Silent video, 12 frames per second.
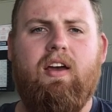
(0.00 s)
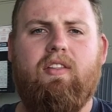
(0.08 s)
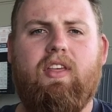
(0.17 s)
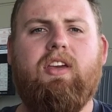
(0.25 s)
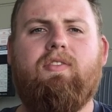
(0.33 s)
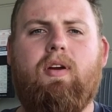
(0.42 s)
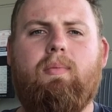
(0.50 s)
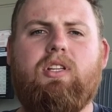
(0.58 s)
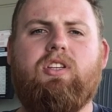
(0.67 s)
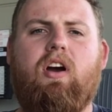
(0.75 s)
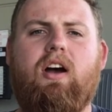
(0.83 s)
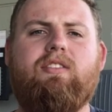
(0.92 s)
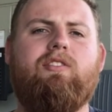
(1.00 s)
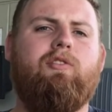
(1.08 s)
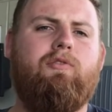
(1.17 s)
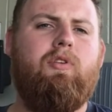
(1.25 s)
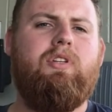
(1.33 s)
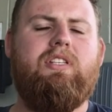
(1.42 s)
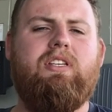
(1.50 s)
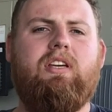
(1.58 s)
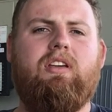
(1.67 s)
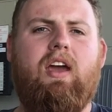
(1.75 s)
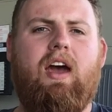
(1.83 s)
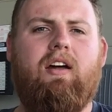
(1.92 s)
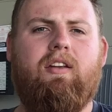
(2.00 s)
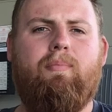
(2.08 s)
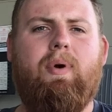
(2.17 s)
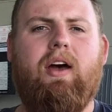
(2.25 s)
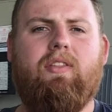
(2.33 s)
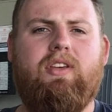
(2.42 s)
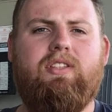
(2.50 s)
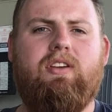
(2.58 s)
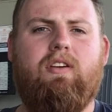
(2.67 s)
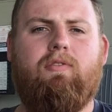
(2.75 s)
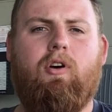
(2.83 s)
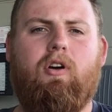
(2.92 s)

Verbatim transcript: Thank you very much guys and look forward to seeing you out and about this year for